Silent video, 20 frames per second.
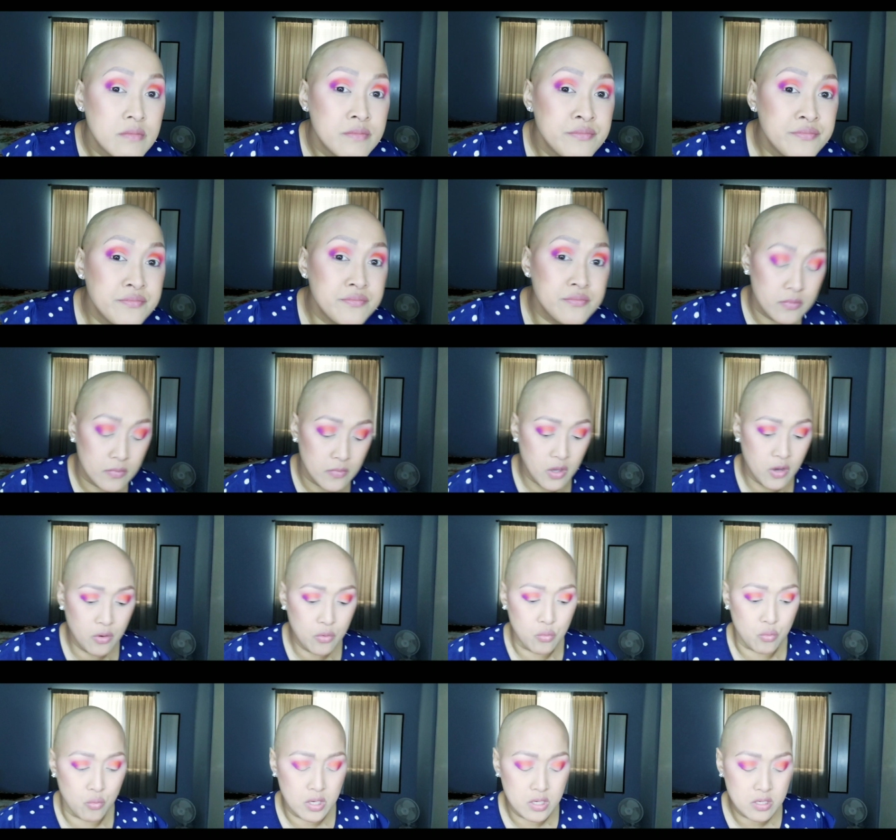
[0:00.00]
Hmm.
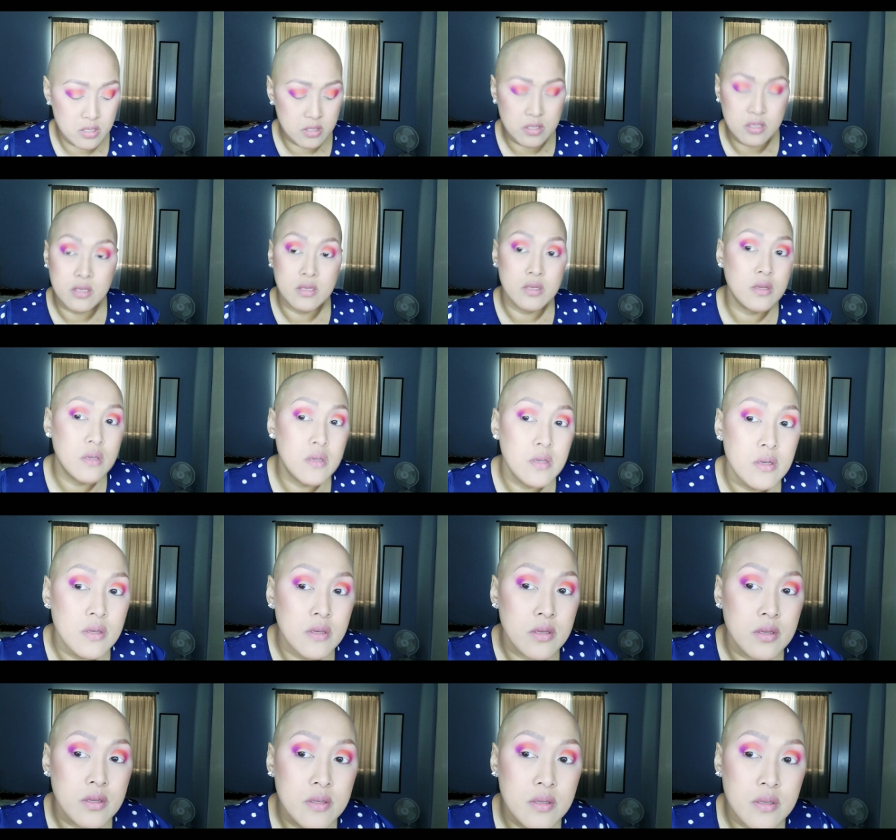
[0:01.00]
Oh.
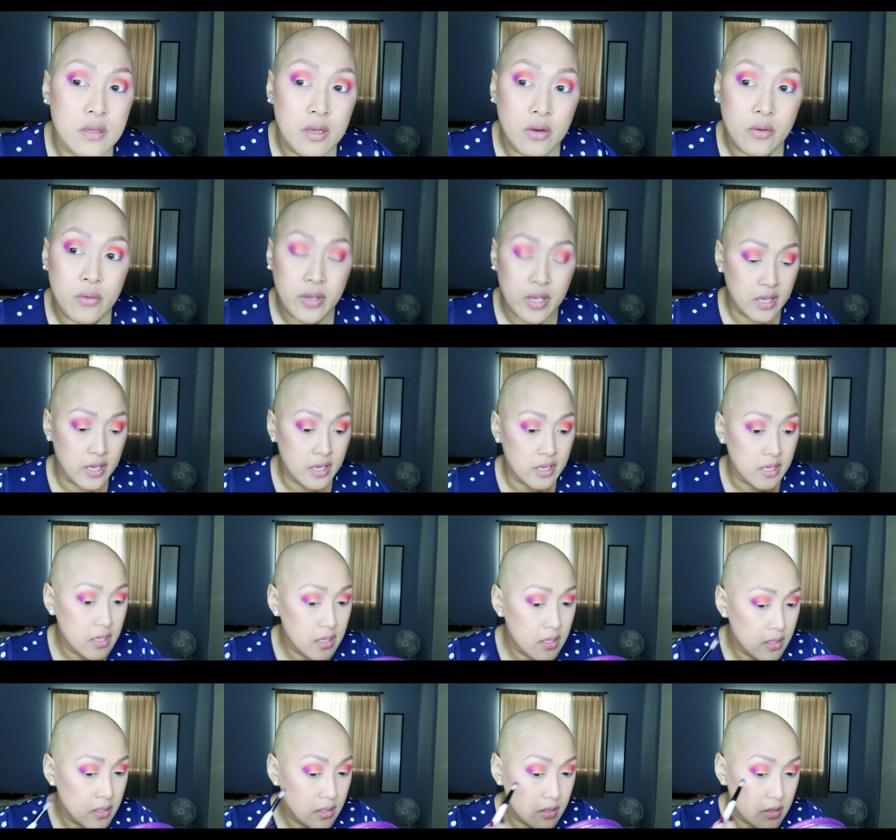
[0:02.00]

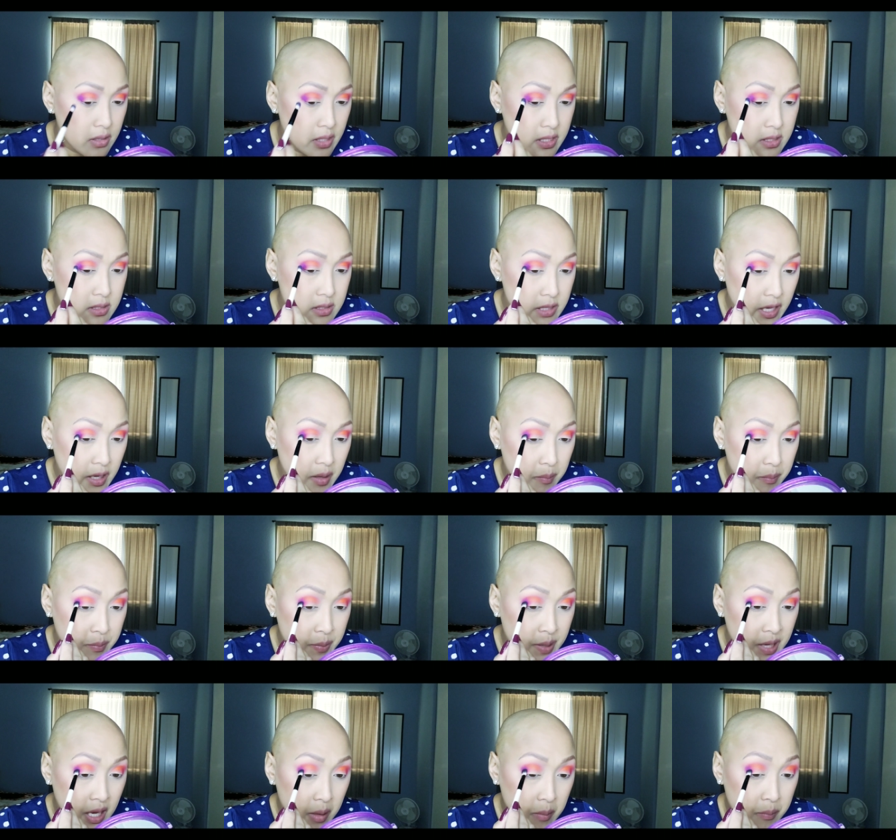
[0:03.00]
Okay. That's like
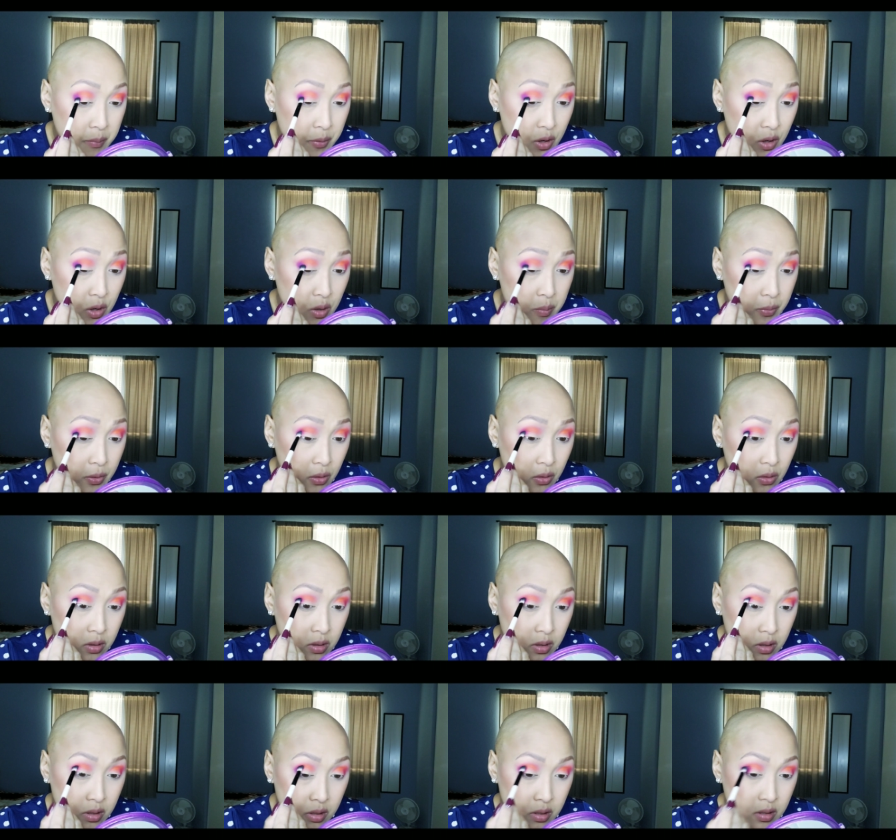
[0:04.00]
pink, purple,
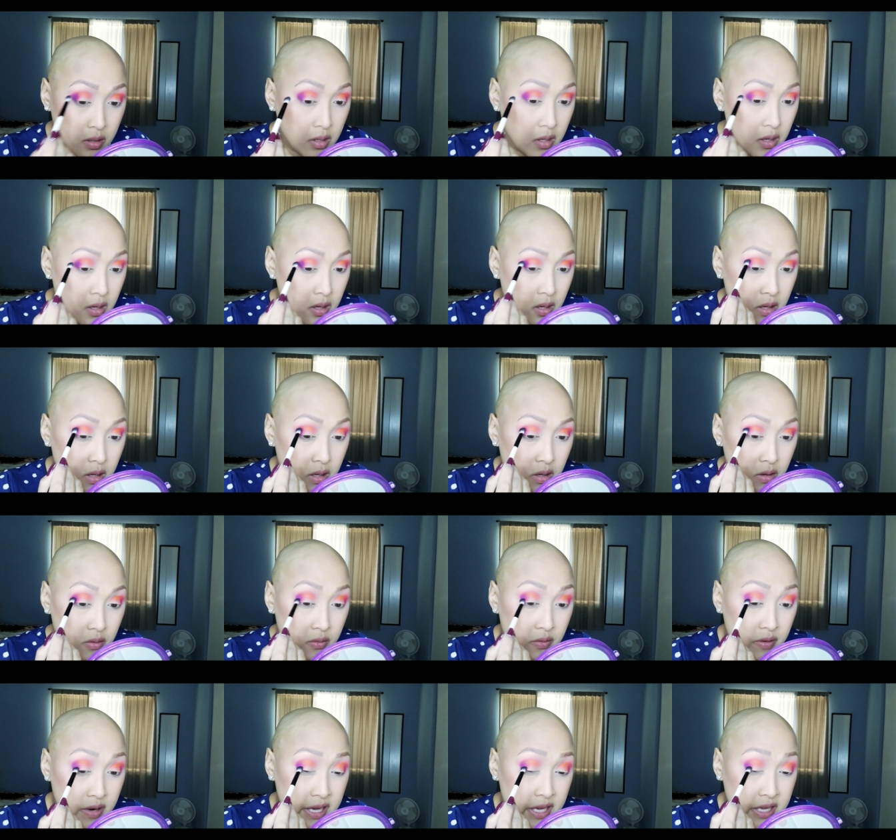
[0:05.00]

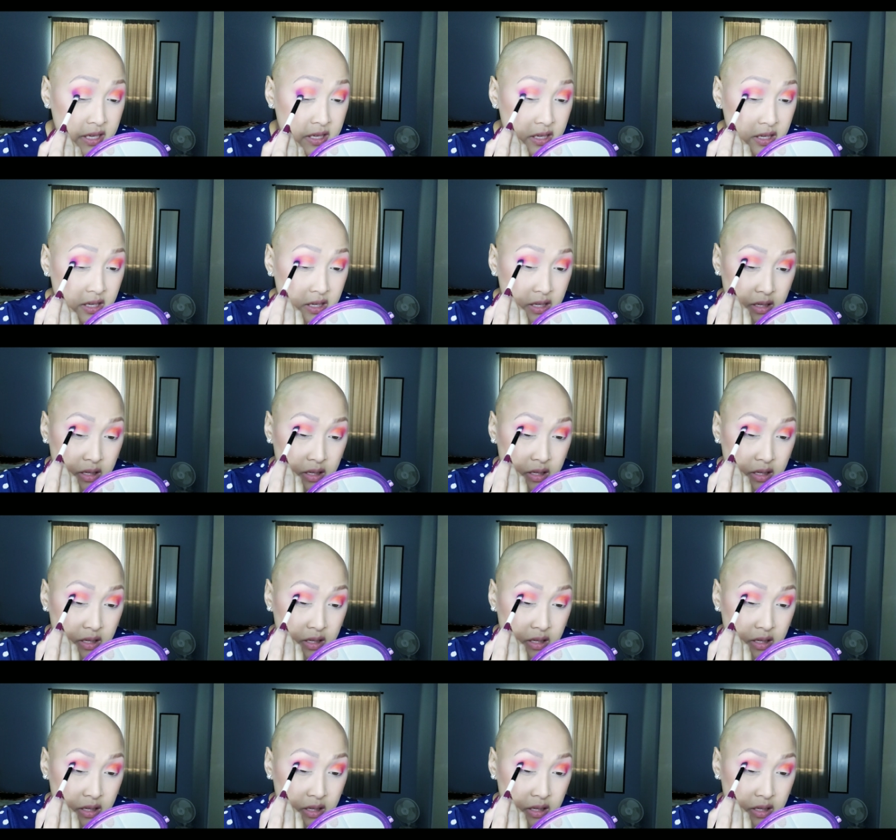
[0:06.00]
red.